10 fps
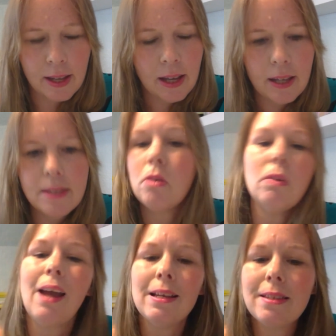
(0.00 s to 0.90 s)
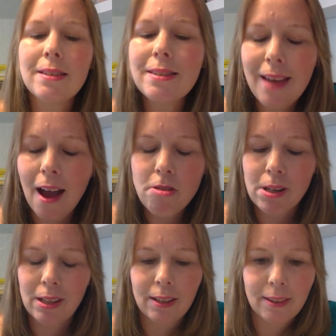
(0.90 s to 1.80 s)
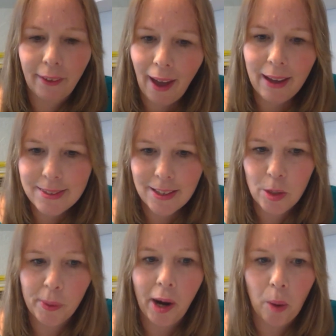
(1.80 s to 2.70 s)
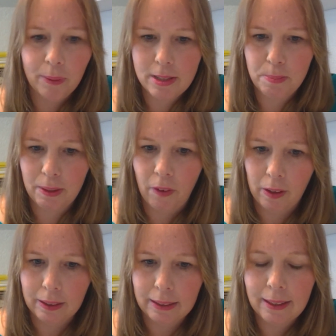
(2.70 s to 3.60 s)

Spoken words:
it's not necessarily the case that you are going to be fine.